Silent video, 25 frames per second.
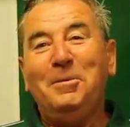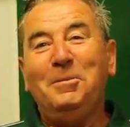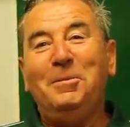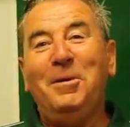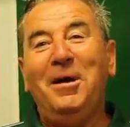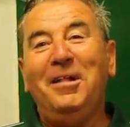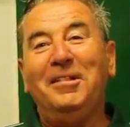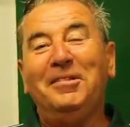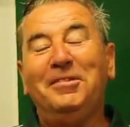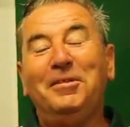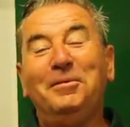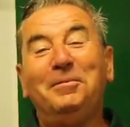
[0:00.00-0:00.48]

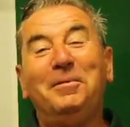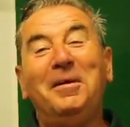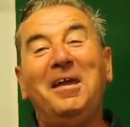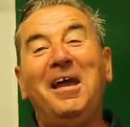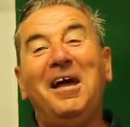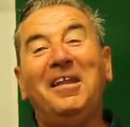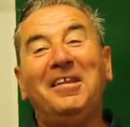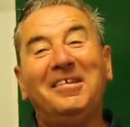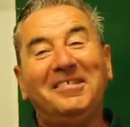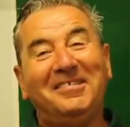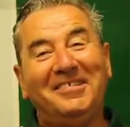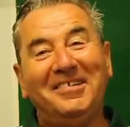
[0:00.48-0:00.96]
Well, the
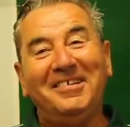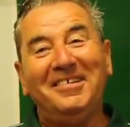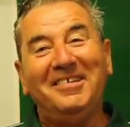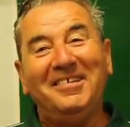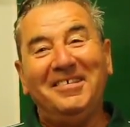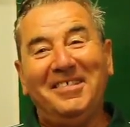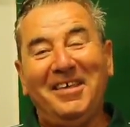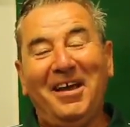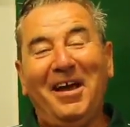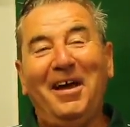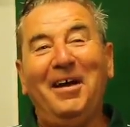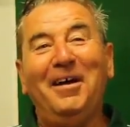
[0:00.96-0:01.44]
reality
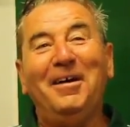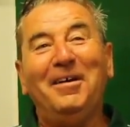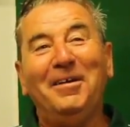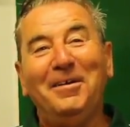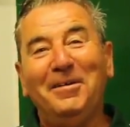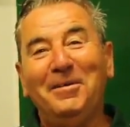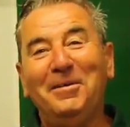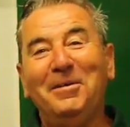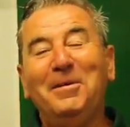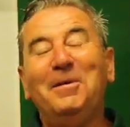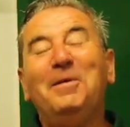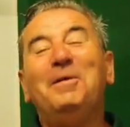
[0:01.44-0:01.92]
of
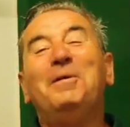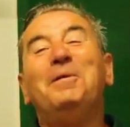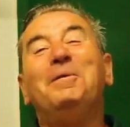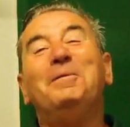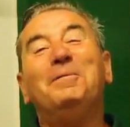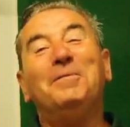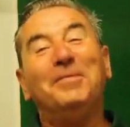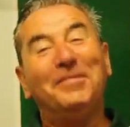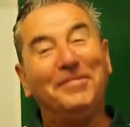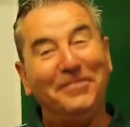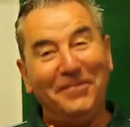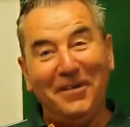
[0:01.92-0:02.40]

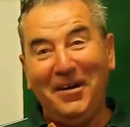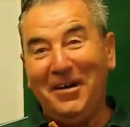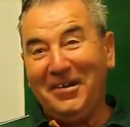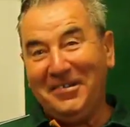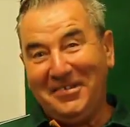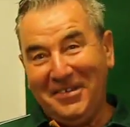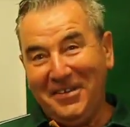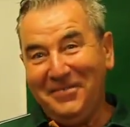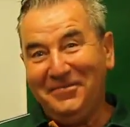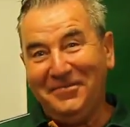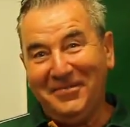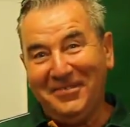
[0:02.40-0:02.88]
that was far
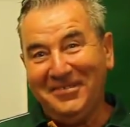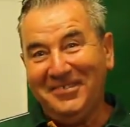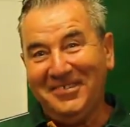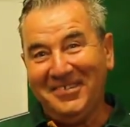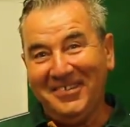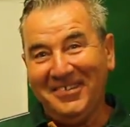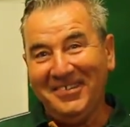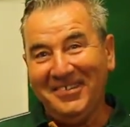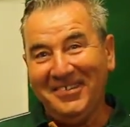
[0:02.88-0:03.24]
different.